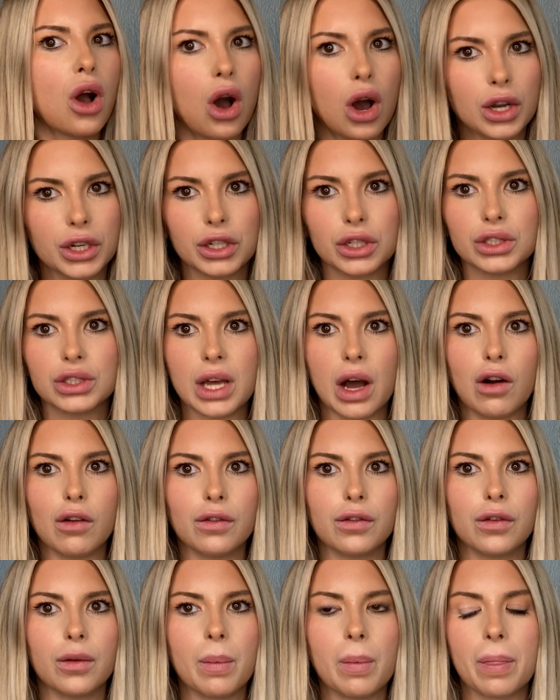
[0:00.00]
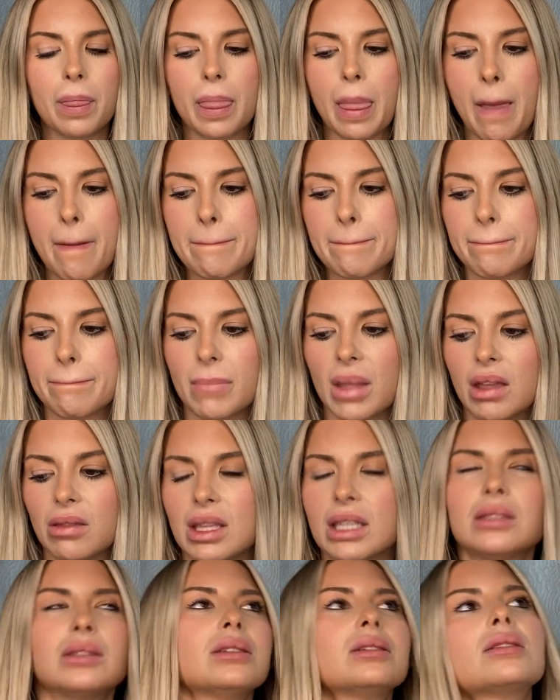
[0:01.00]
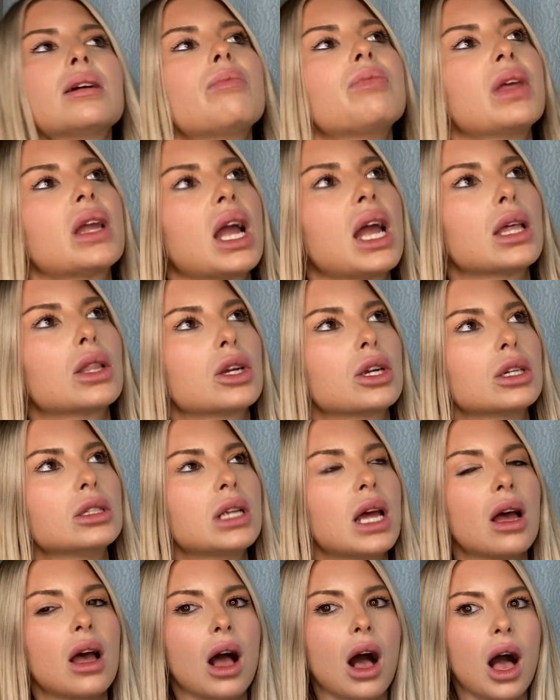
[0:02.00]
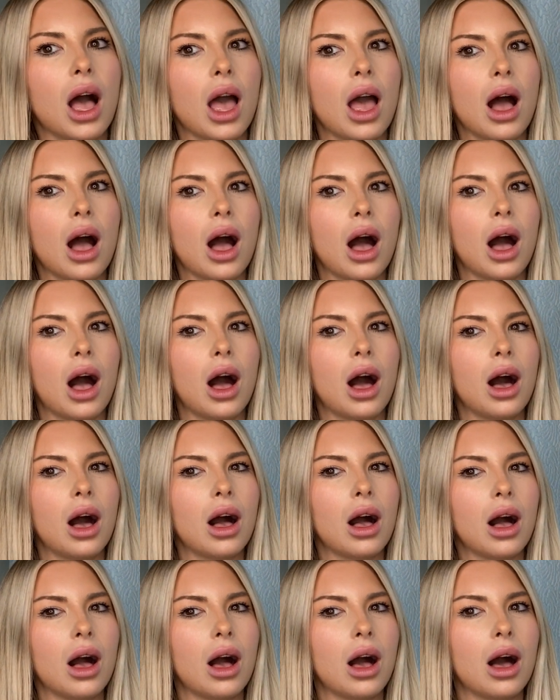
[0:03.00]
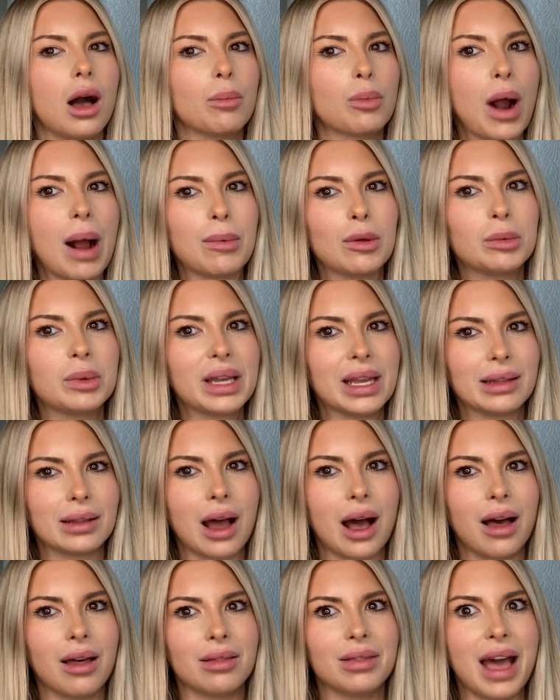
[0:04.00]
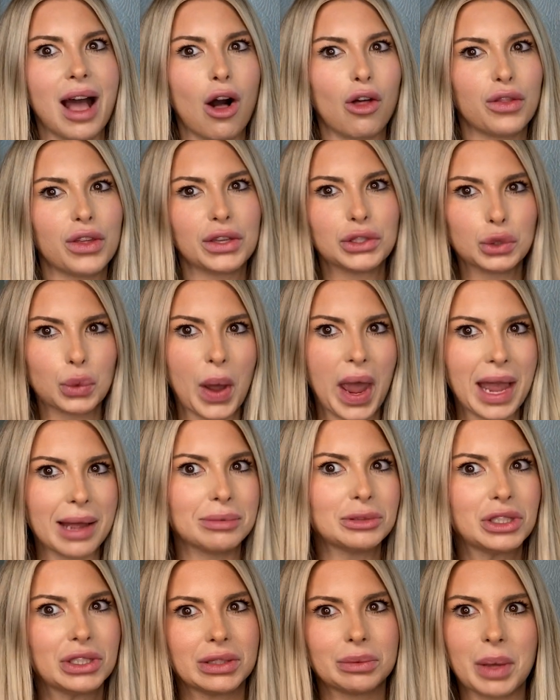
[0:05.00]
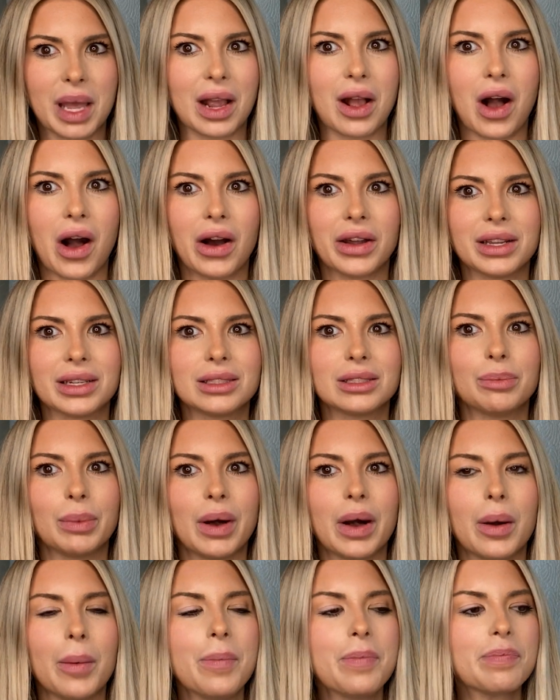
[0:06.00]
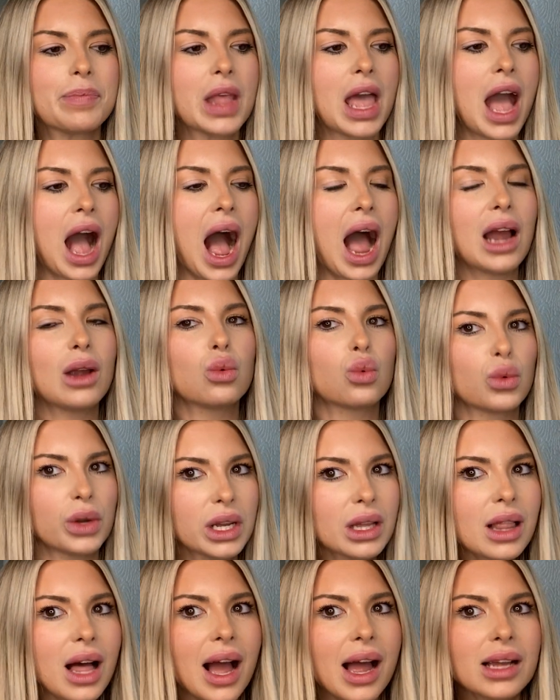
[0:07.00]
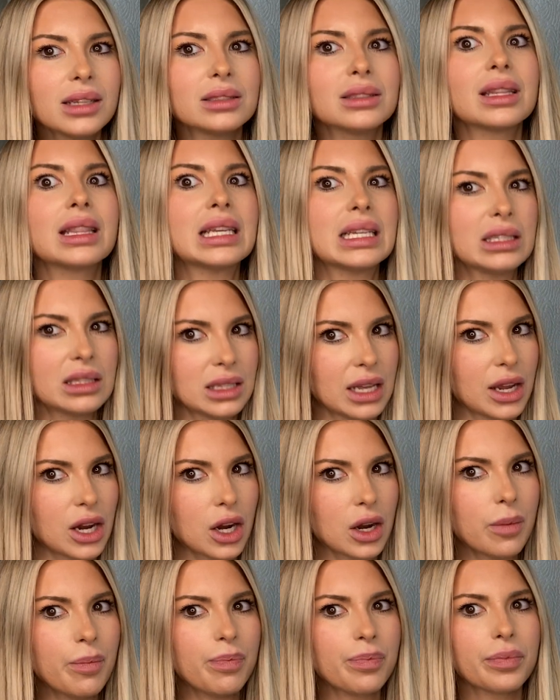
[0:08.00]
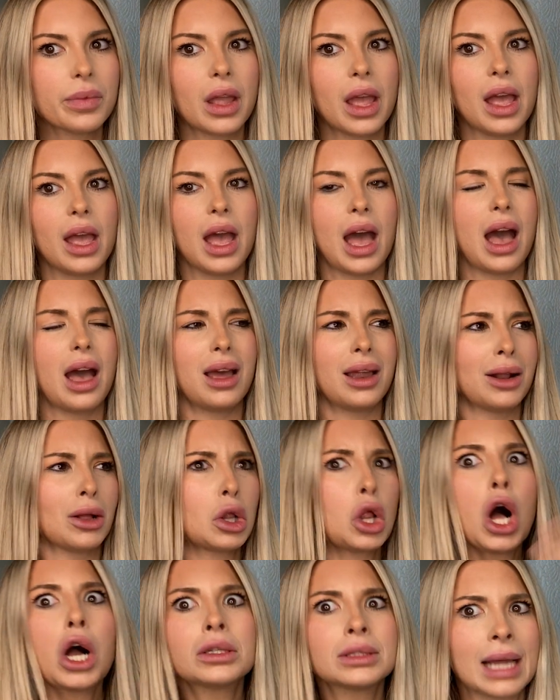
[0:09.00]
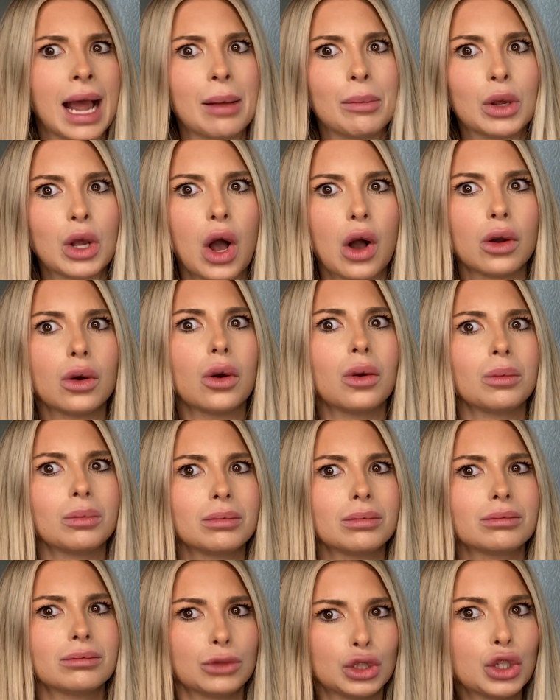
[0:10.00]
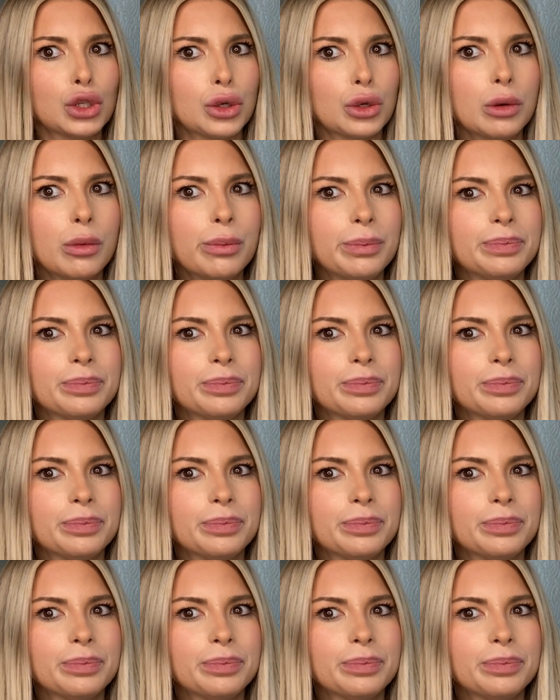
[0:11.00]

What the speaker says: on yourself. This is something I learned, probably not in the healthiest way. I'm just being honest, but I realized this year and a long time ago too,